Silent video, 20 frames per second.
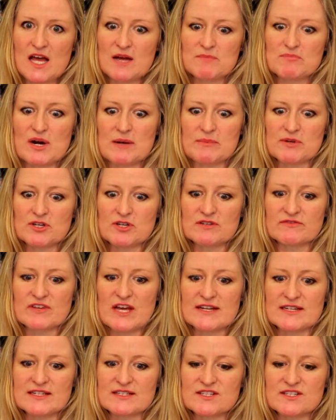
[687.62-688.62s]
Probably could have
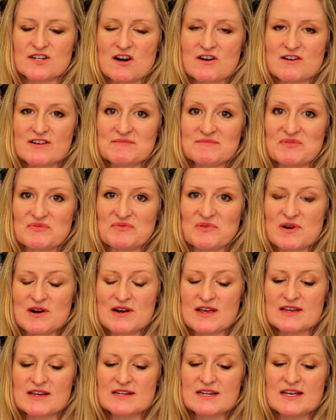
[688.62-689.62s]
gotten it started
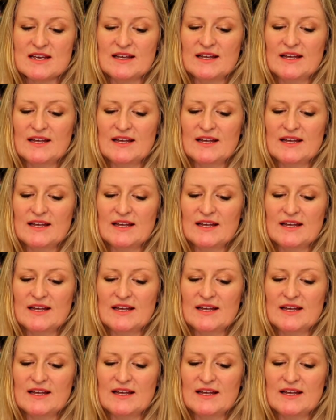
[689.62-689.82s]
beforehand.